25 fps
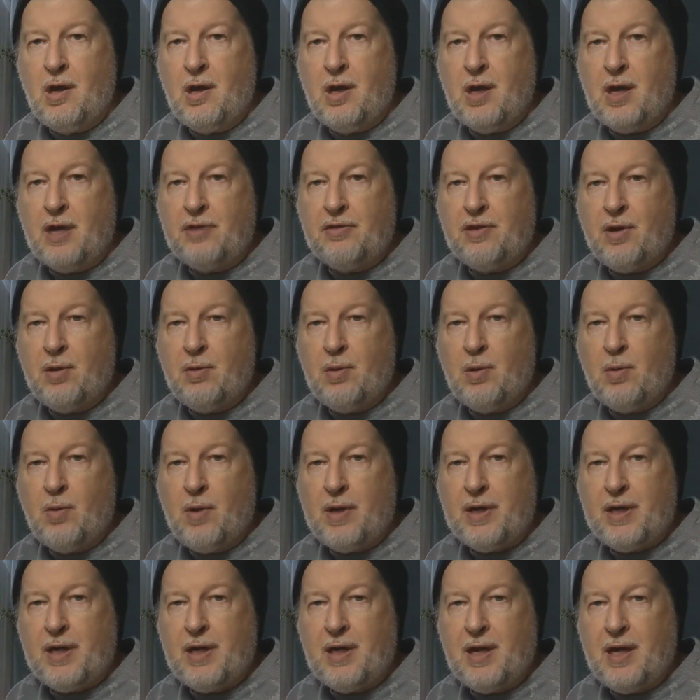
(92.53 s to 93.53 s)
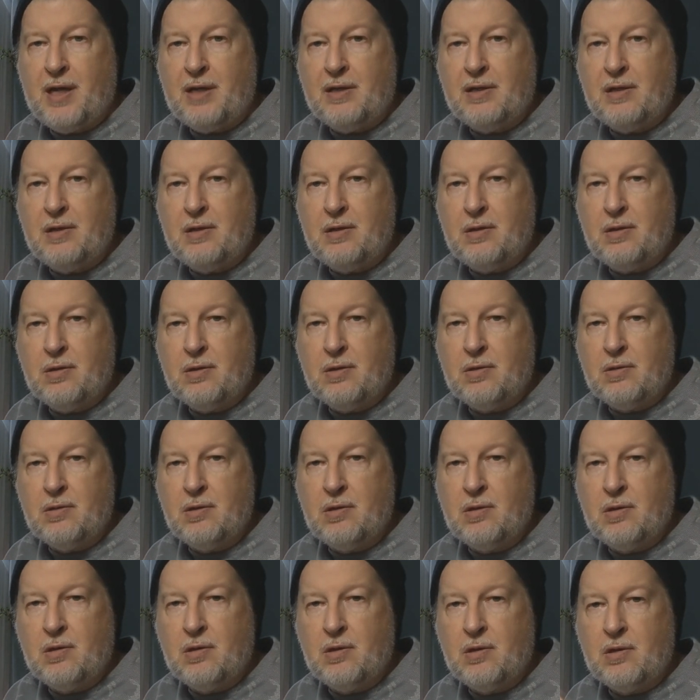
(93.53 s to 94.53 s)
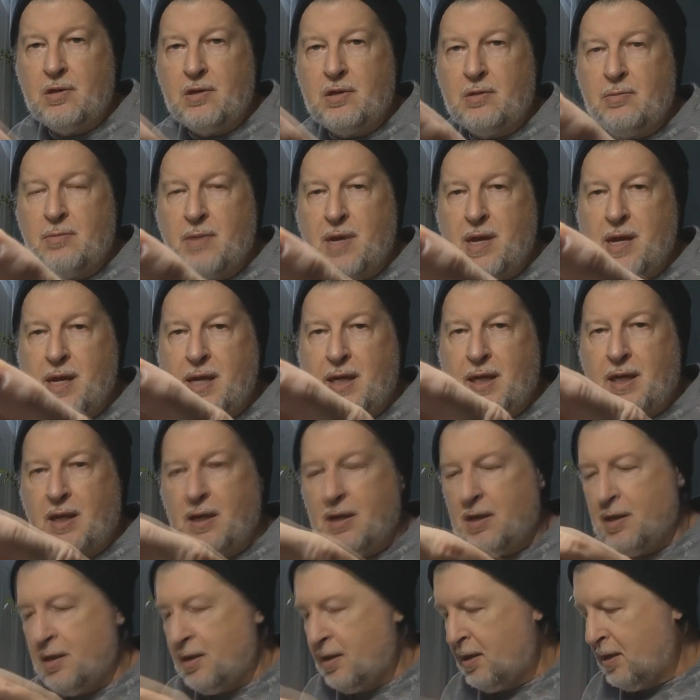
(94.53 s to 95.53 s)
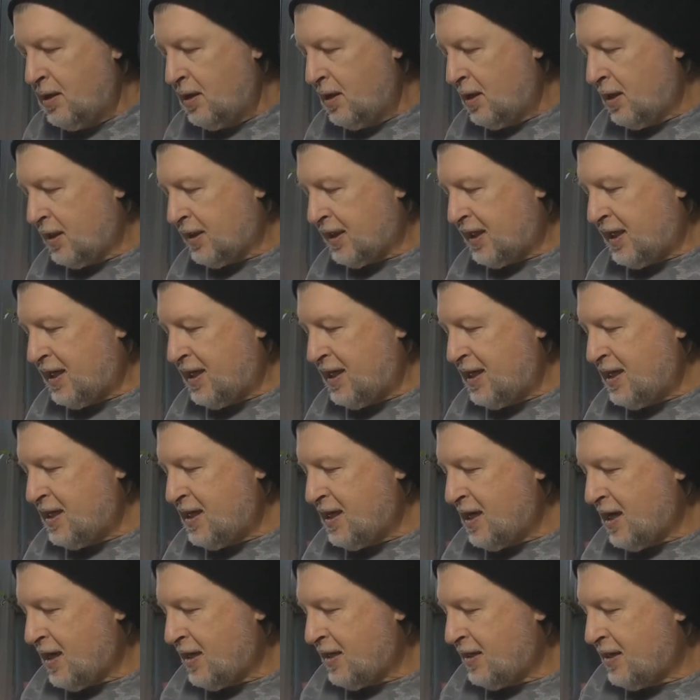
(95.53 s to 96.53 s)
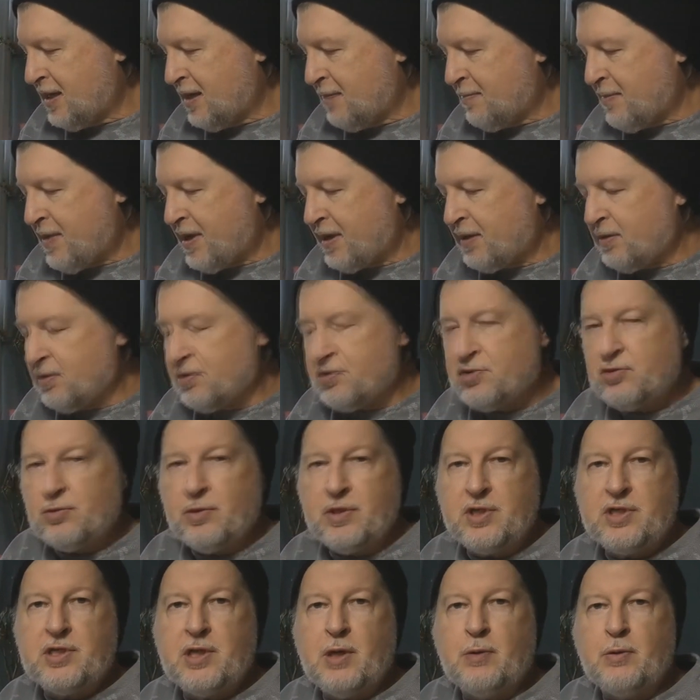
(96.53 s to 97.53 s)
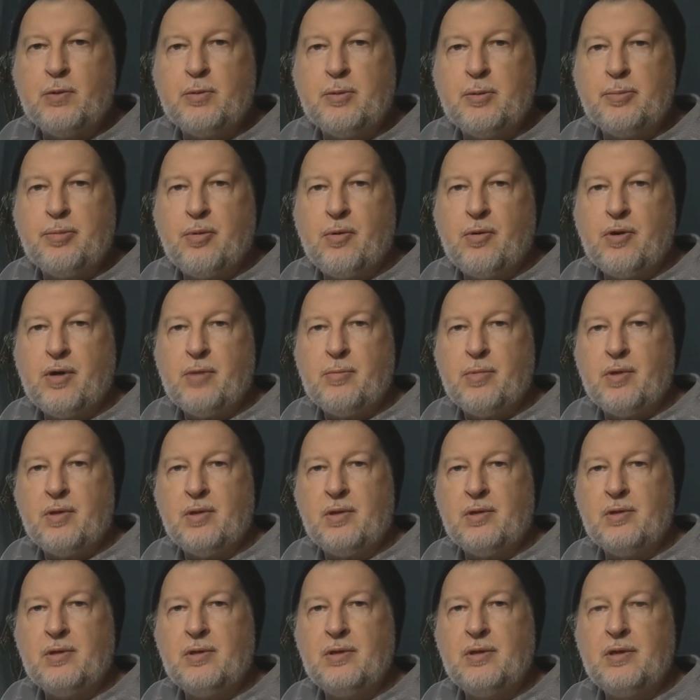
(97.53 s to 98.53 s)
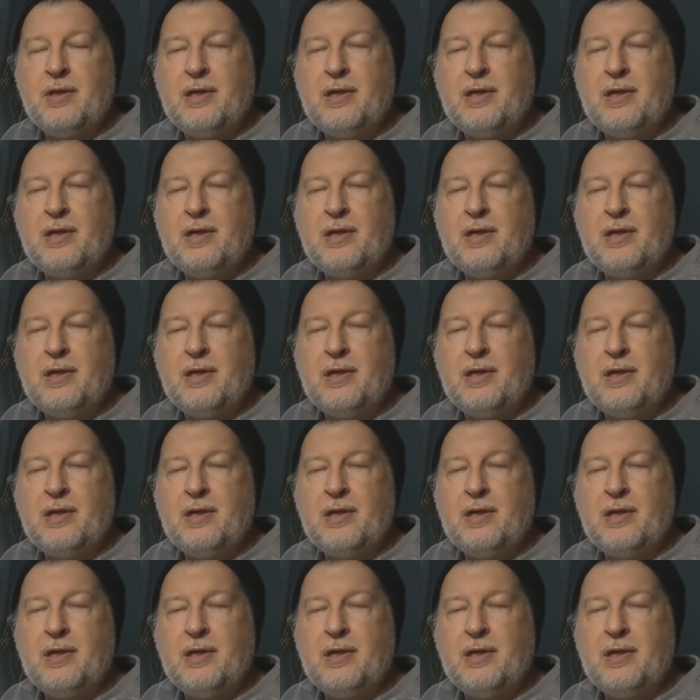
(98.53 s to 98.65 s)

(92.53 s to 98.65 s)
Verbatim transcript: And I thought, well, what can I do to make a key out of that micro switch that would be portable?